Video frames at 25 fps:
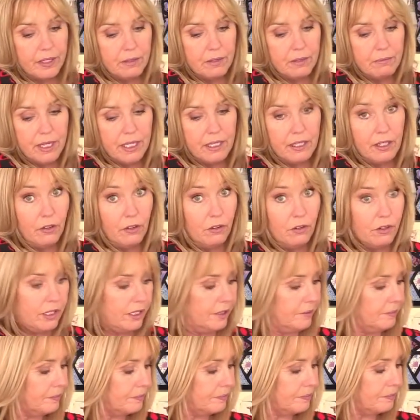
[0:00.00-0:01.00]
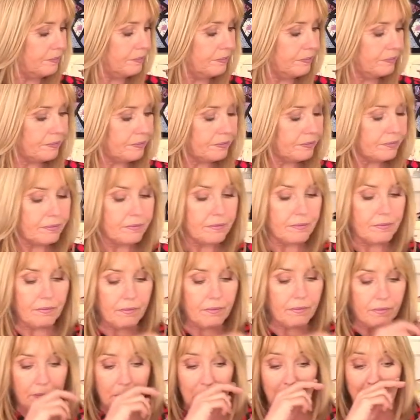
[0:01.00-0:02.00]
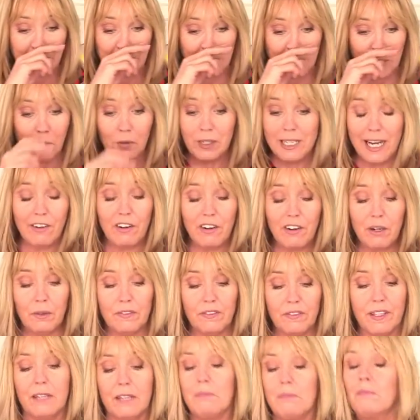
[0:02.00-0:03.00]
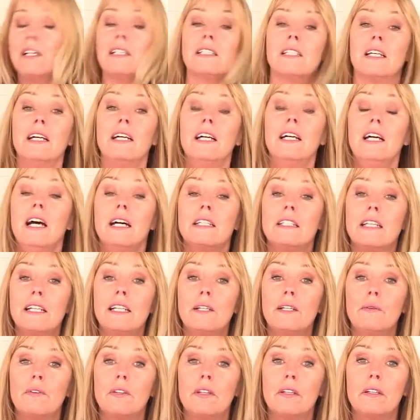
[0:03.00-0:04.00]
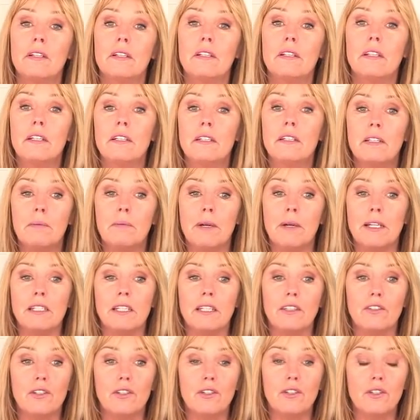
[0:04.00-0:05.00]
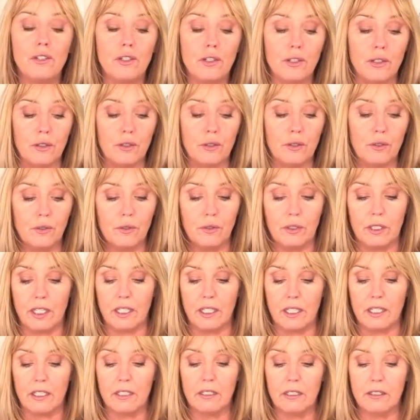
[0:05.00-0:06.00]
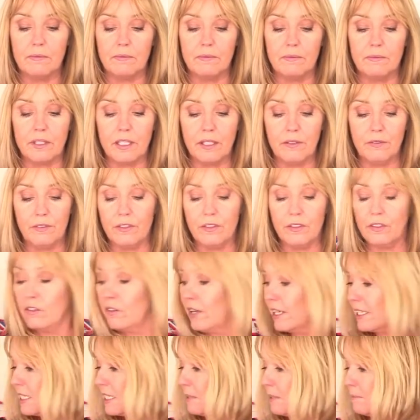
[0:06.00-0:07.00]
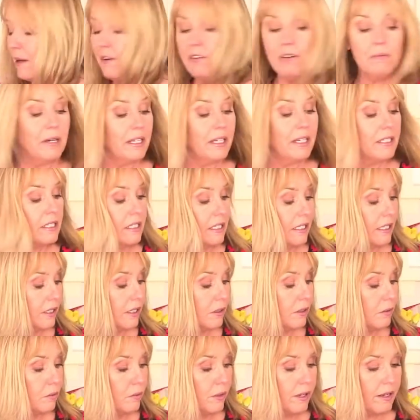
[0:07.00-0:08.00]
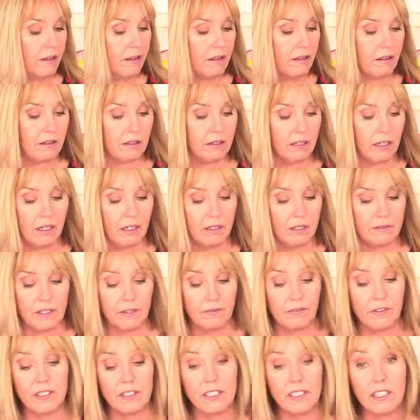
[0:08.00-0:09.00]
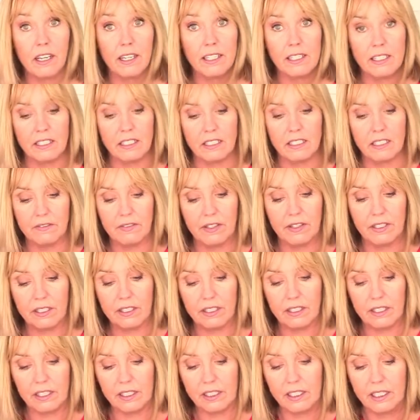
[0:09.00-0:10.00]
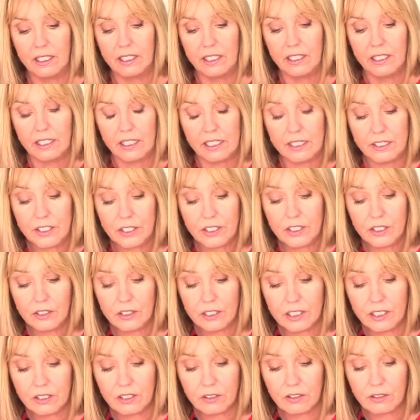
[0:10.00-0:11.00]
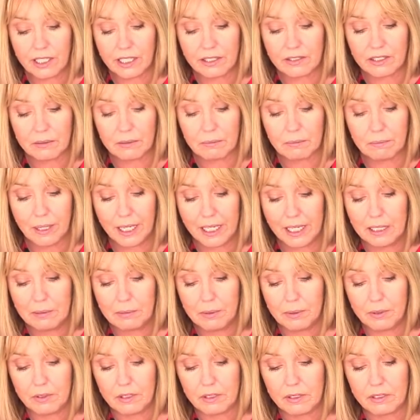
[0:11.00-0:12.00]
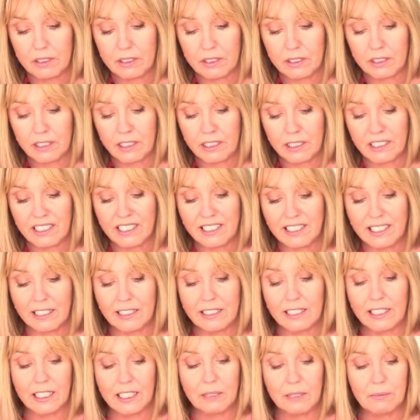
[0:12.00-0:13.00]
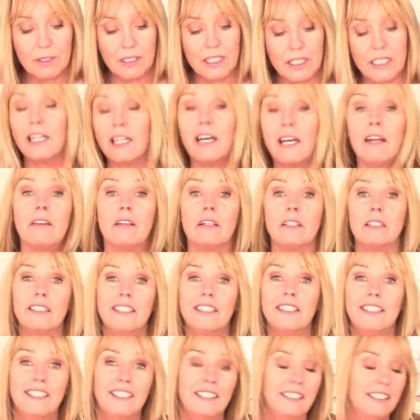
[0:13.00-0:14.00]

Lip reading: You can make it longer. Or narrower for that matter. Tell you what the best thing to do, if you're experimenting with different sizes of anything, is to cut it all out in paper and sellotape it together.